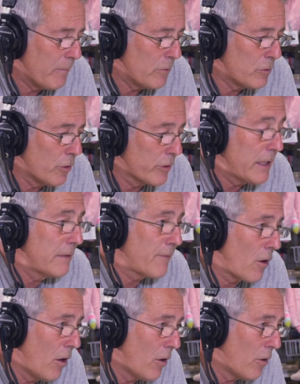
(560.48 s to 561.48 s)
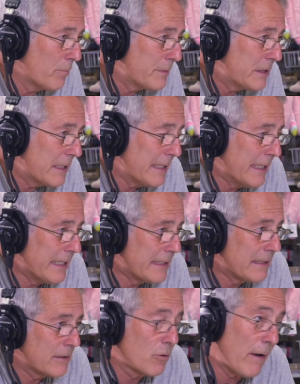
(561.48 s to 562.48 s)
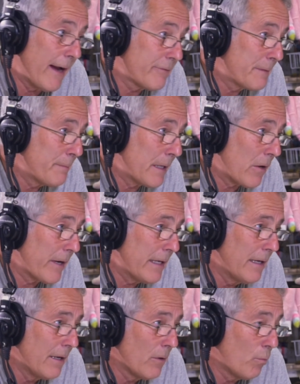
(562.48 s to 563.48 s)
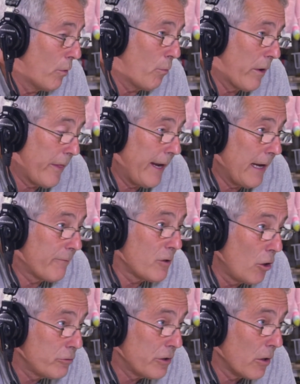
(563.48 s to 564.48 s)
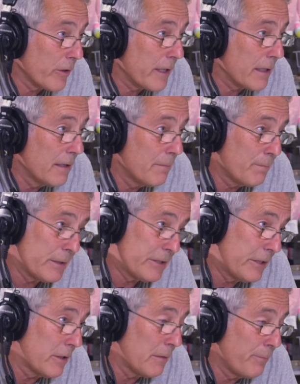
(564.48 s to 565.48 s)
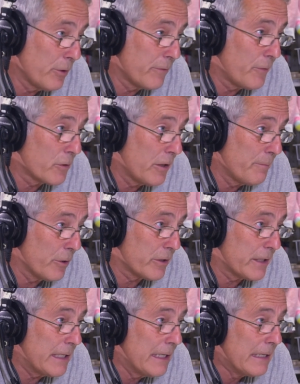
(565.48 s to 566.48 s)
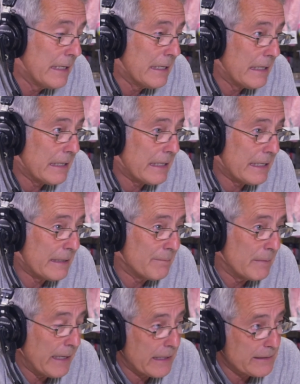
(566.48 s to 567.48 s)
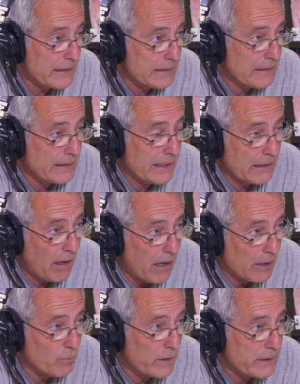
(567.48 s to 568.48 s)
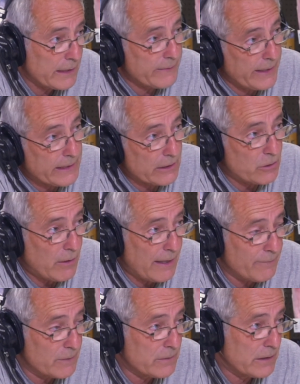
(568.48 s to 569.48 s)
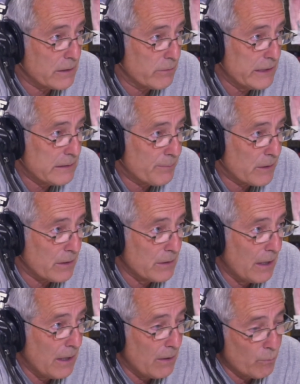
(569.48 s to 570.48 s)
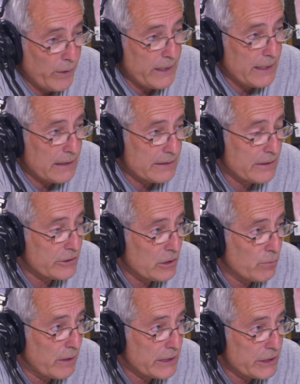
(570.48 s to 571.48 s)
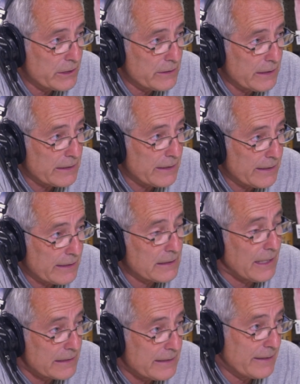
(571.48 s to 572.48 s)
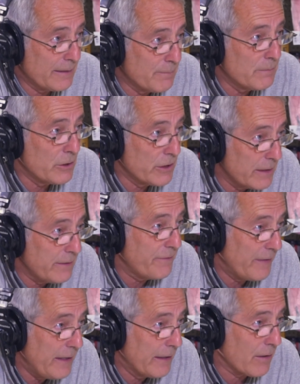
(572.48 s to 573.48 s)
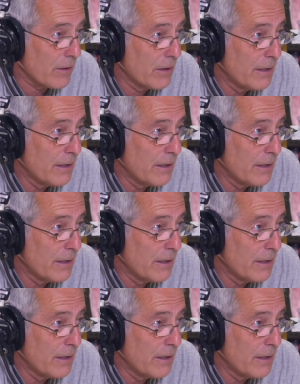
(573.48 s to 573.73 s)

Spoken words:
looking for homes in Craftsbury, where they have no zoning, but still a beautiful community, and in Hardwick, and they can travel to Greensboro. We need a situation that lets them live here,